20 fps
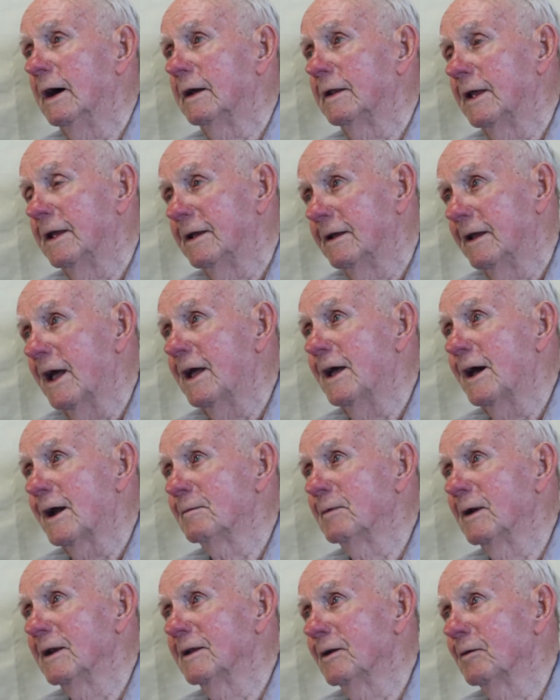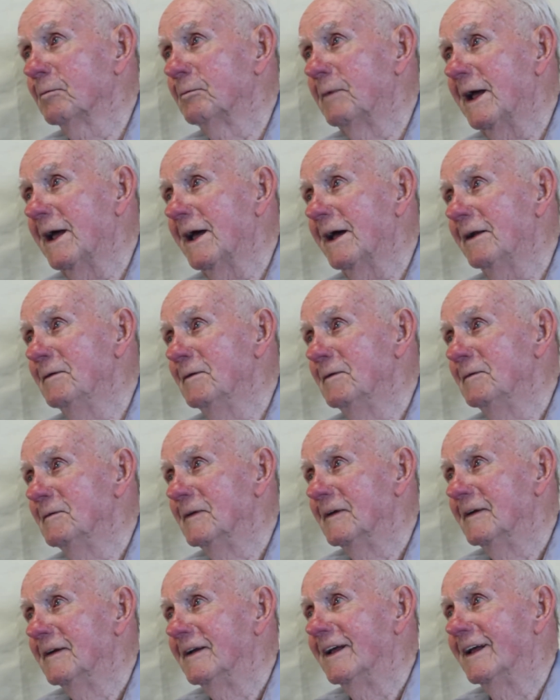he had him a little band,
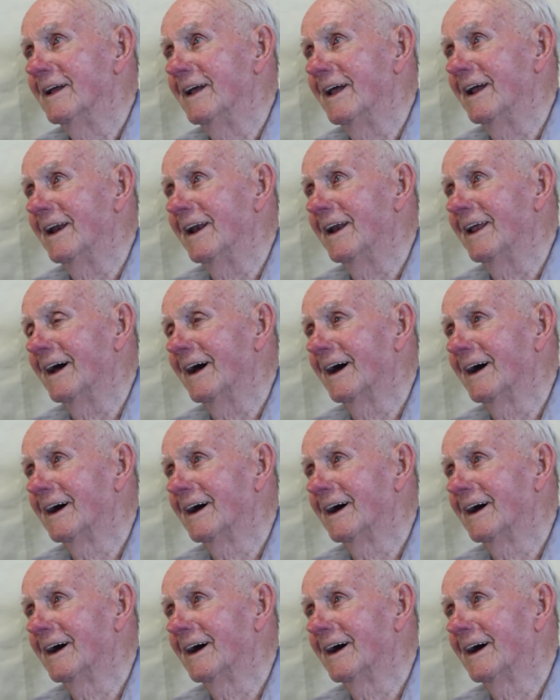and